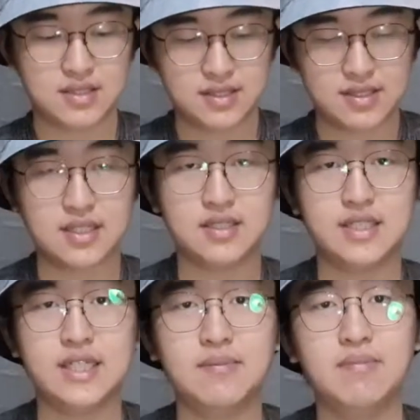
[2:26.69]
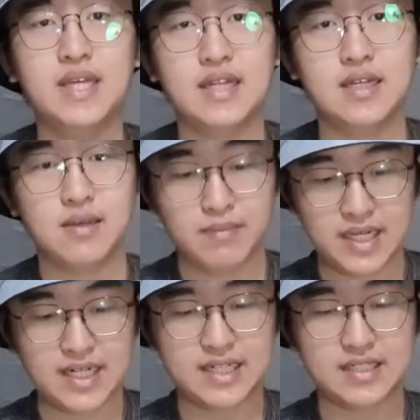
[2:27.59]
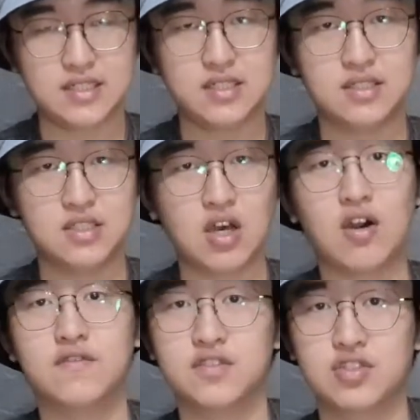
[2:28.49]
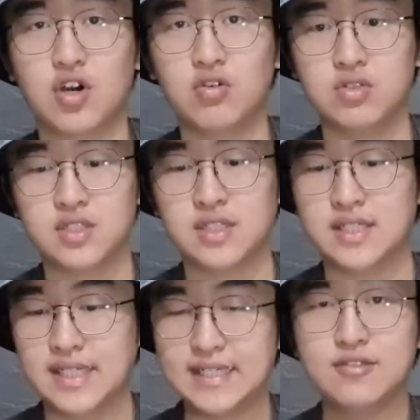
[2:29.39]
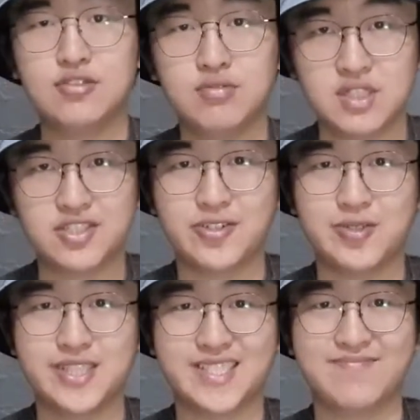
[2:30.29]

30 milliliters of salt into the solution.